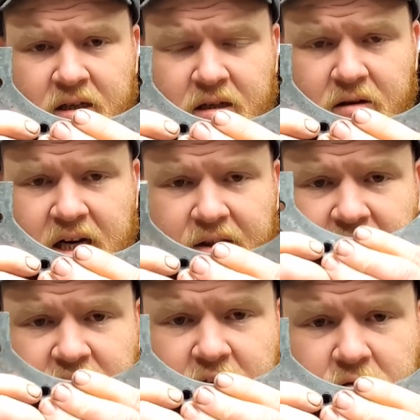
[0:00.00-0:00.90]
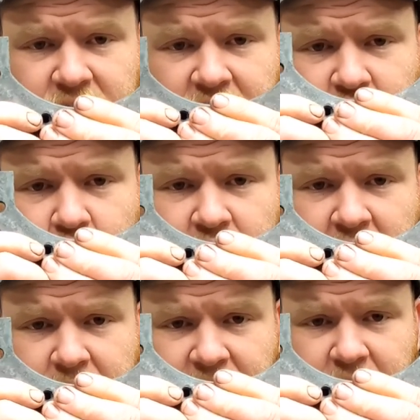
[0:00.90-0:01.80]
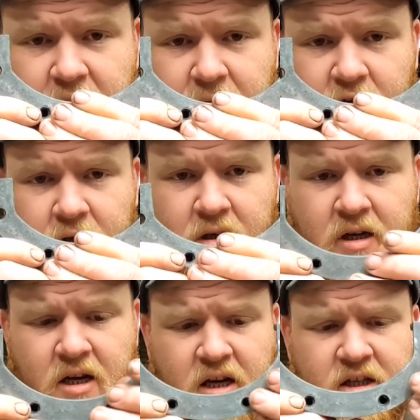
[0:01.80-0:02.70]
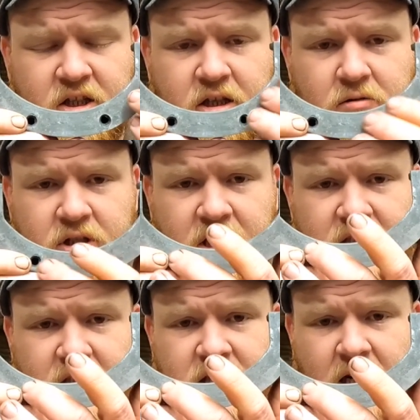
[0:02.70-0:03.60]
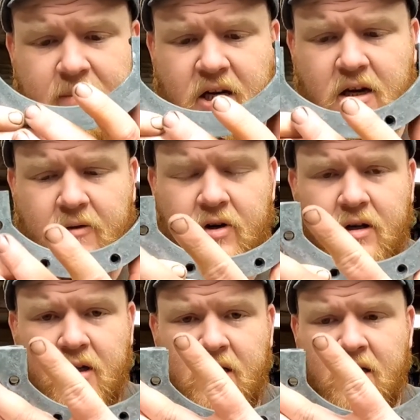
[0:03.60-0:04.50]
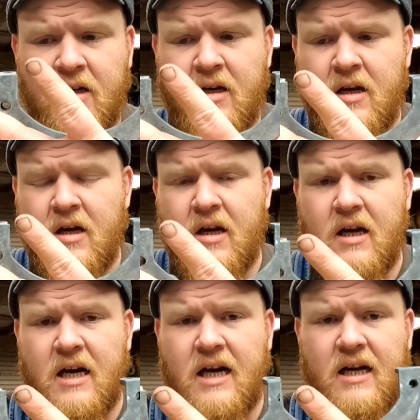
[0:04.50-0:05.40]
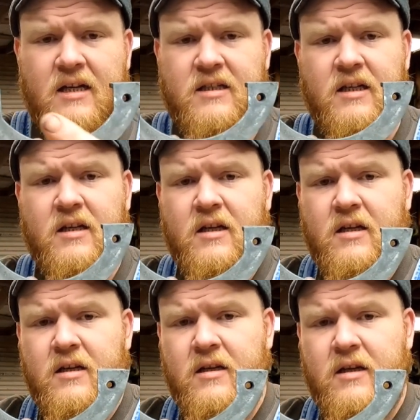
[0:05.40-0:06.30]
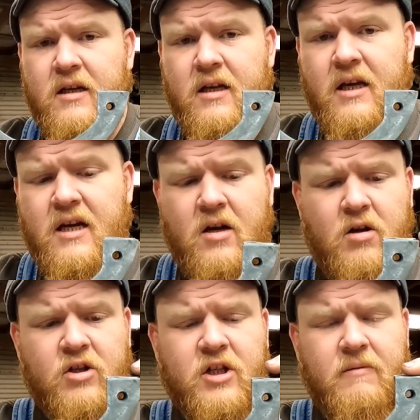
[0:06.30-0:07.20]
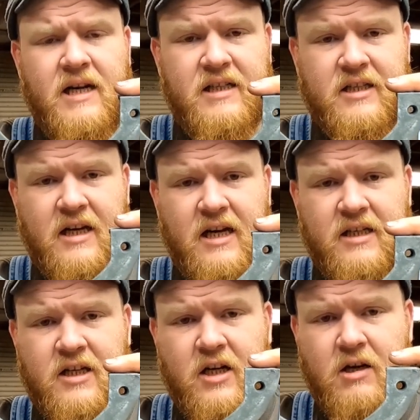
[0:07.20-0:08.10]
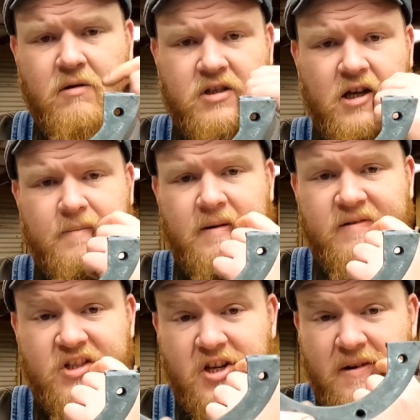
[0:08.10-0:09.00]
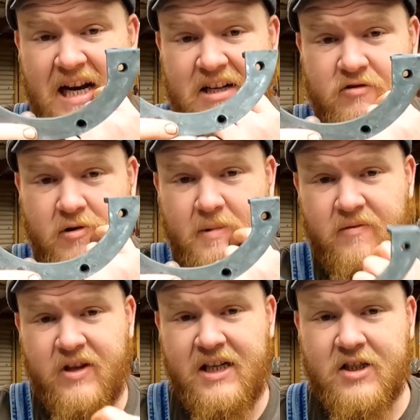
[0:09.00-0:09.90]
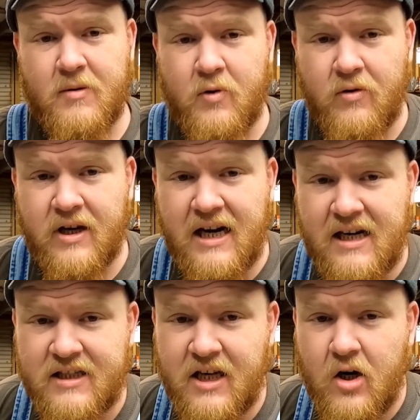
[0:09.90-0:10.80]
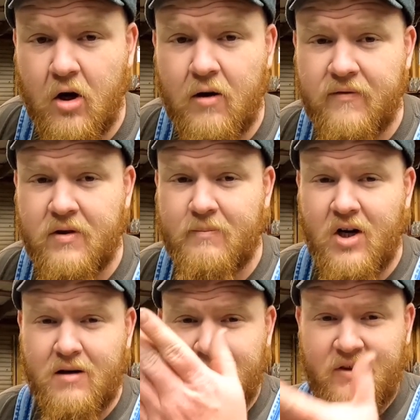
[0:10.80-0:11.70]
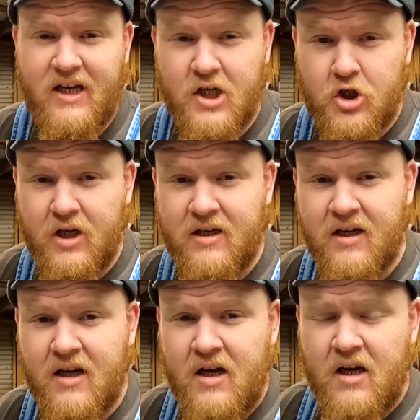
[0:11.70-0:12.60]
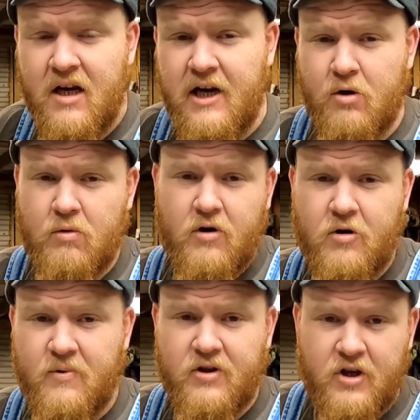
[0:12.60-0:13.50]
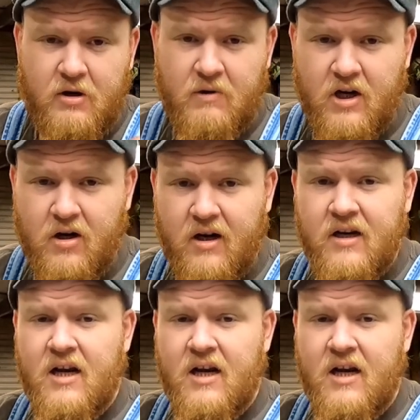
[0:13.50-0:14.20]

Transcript: Okay, this goes against your timing cover, seals against the timing cover, and it also has the gasket go on top of it. So you have to remove these to pull the gasket off the bottom of the engine in order to put the new one on.